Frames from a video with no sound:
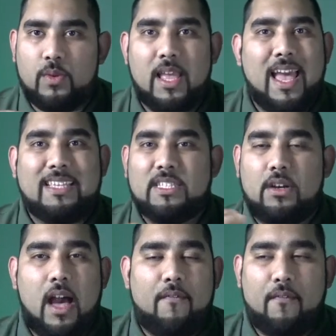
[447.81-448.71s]
still have
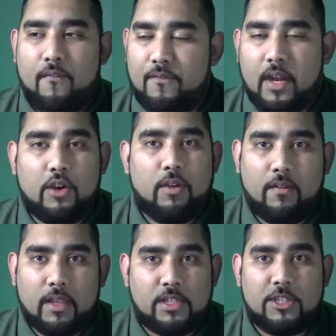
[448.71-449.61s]
very great
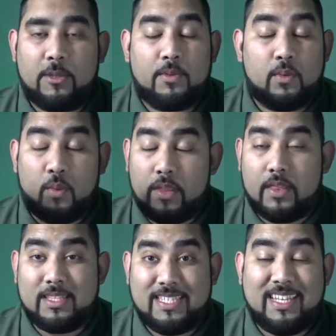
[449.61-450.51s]
relationships with
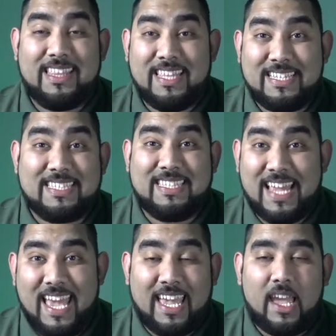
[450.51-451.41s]
to this day.